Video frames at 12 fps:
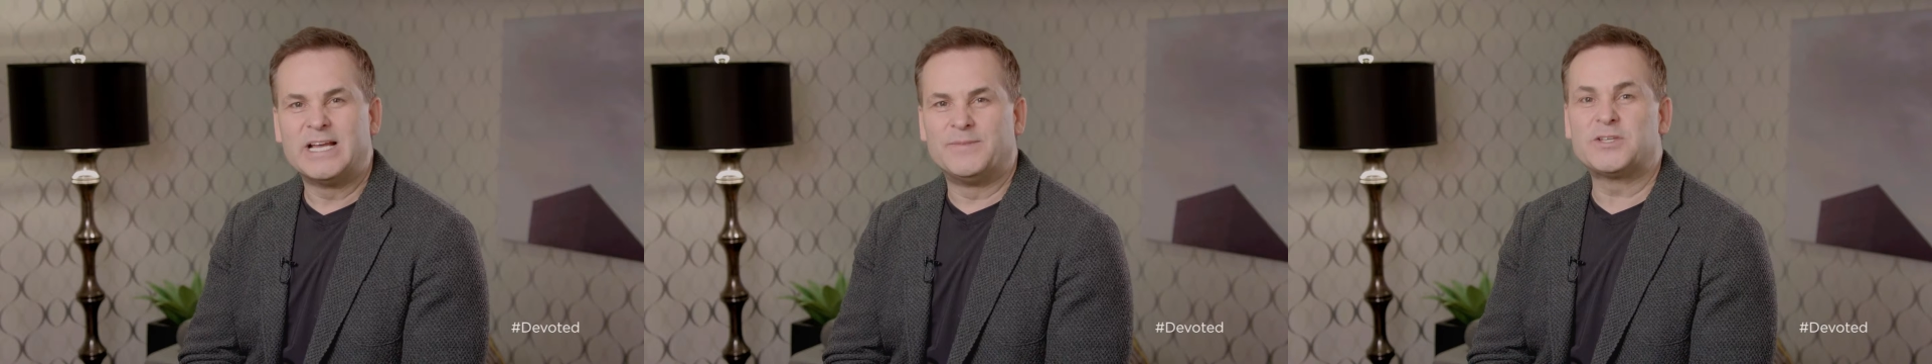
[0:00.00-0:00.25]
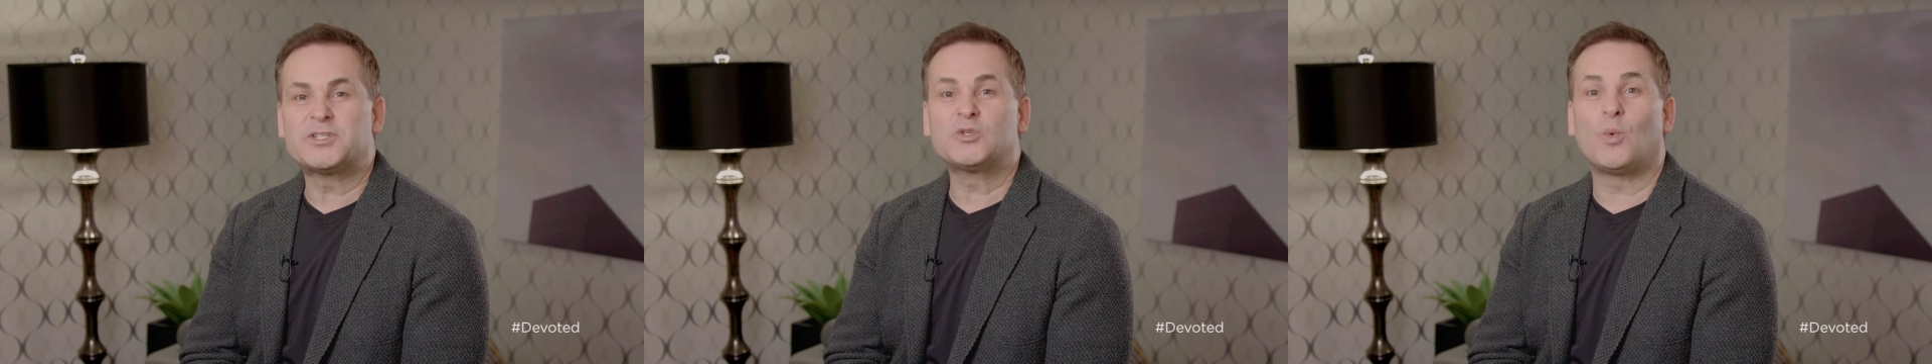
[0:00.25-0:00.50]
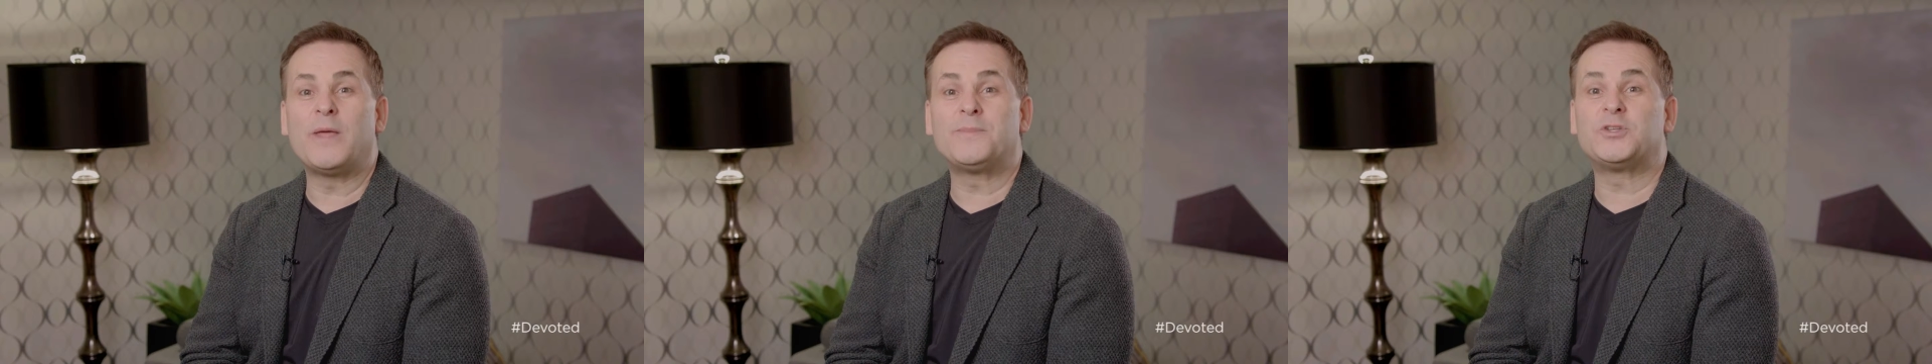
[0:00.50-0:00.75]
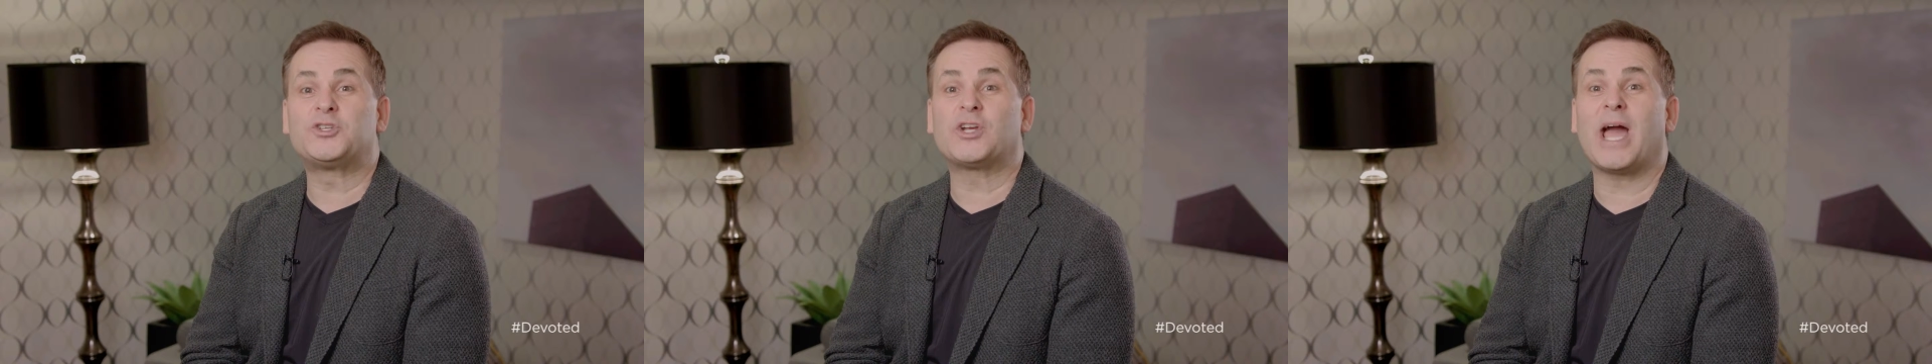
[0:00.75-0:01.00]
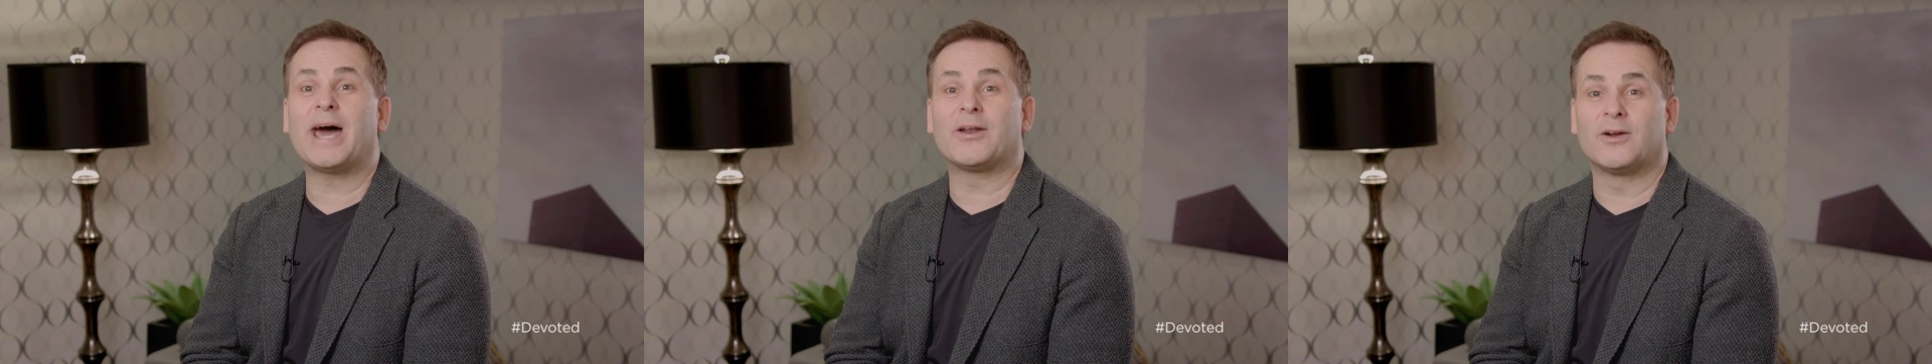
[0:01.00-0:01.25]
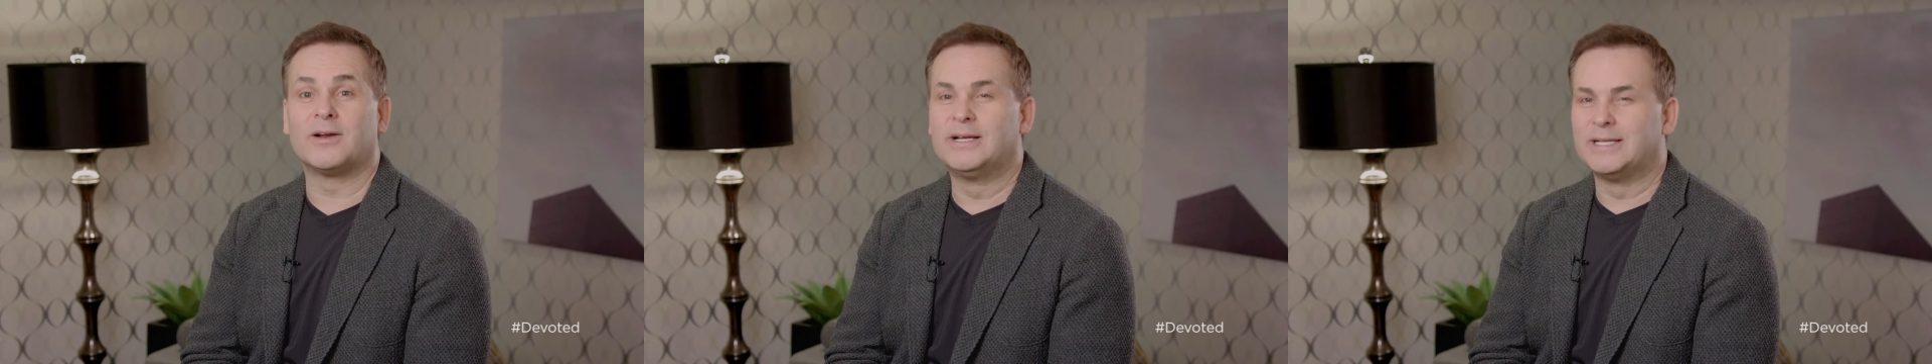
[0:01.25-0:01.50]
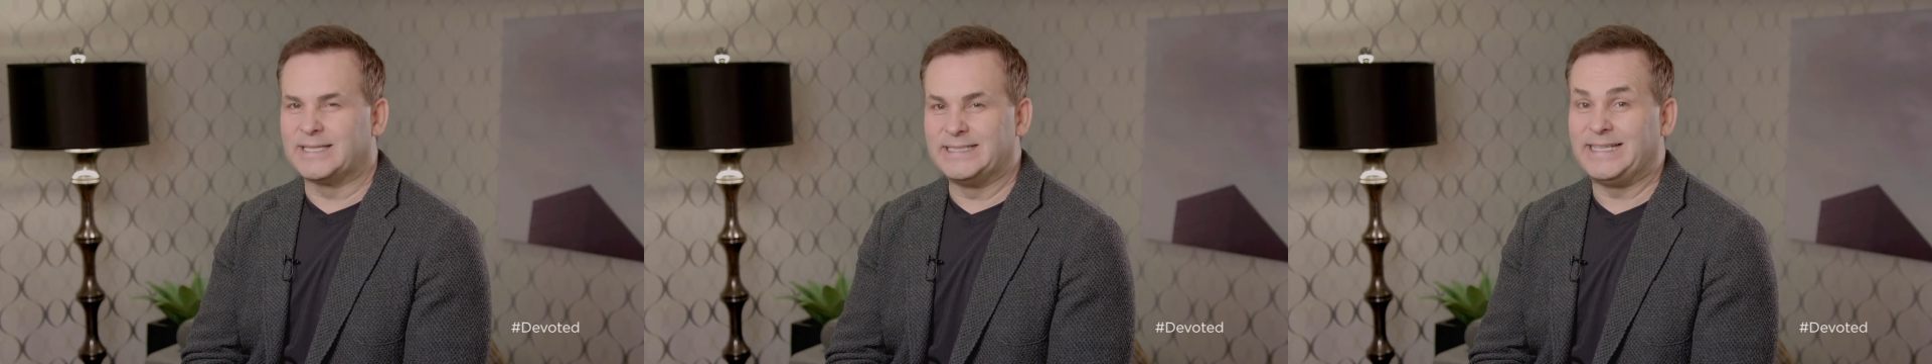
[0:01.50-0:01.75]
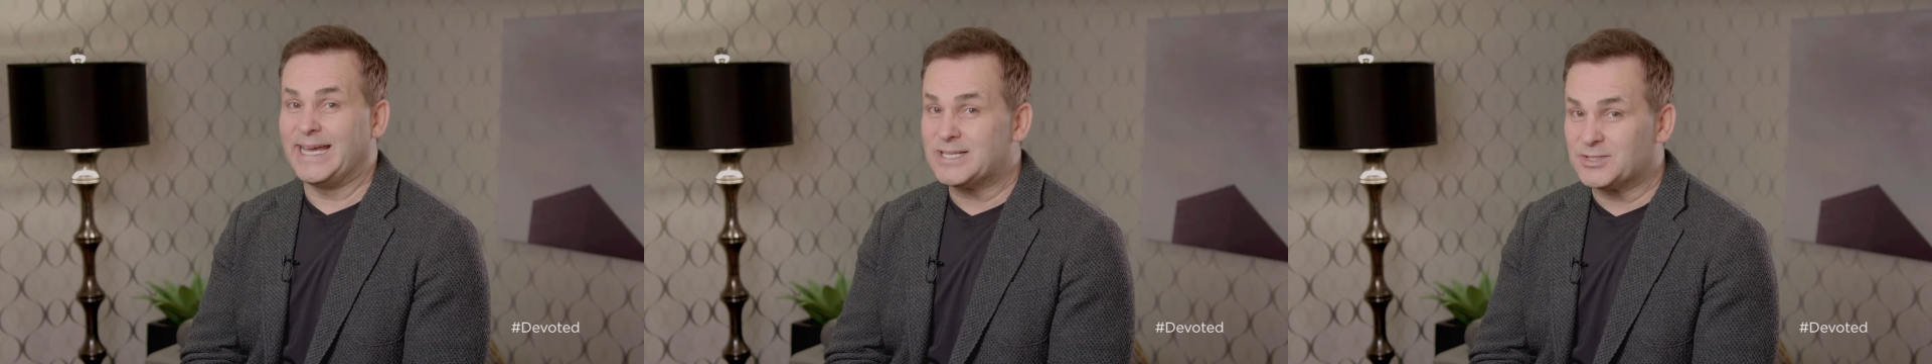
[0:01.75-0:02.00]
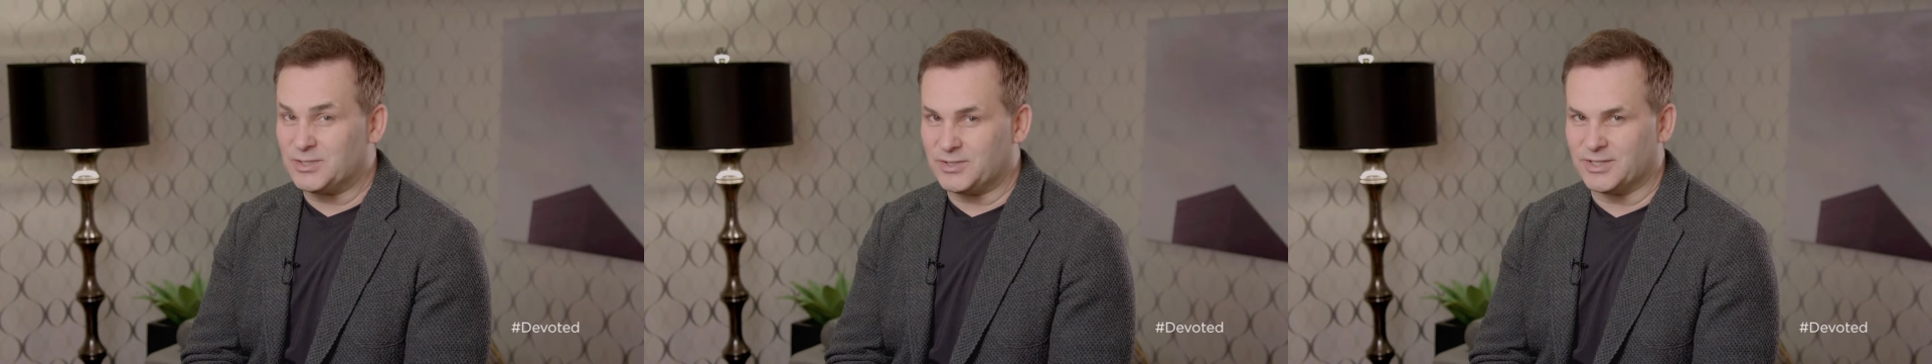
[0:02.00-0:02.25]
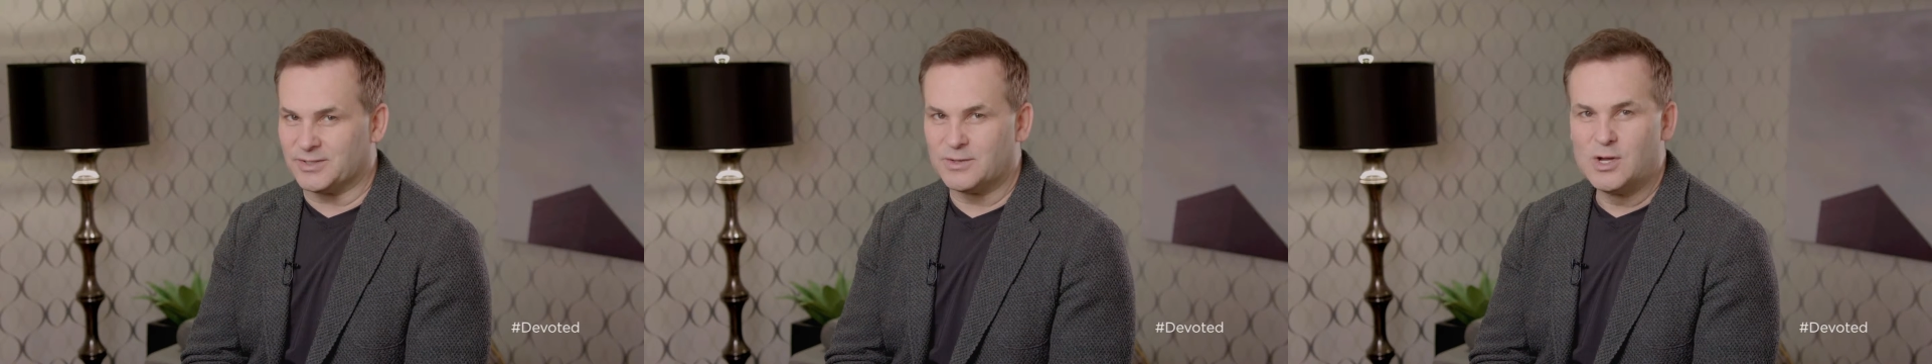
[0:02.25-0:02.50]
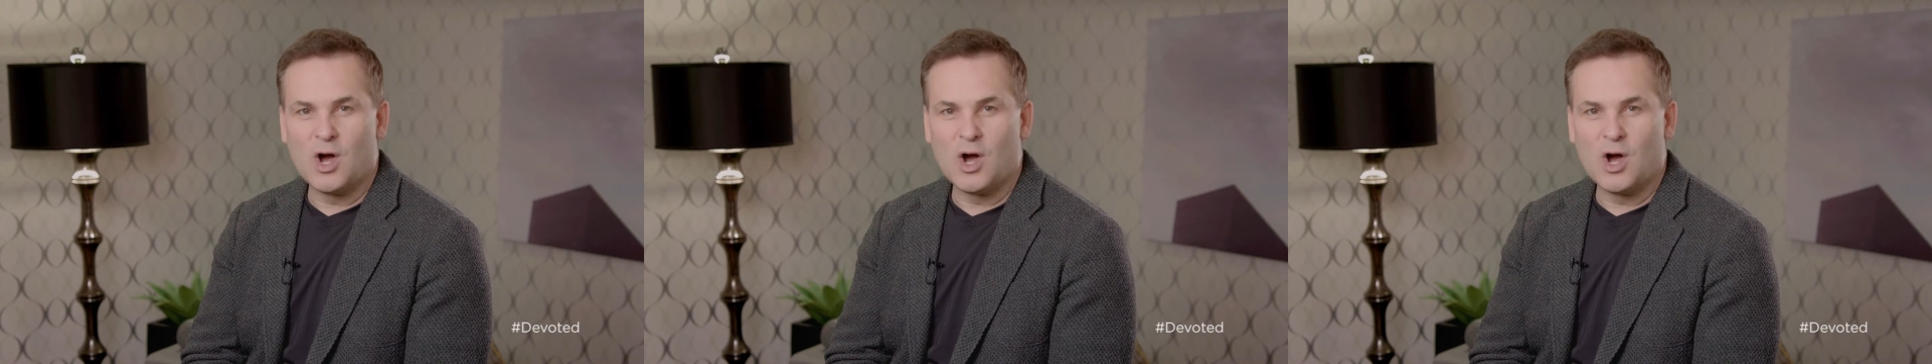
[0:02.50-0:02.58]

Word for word: This is when the chatter can get to you.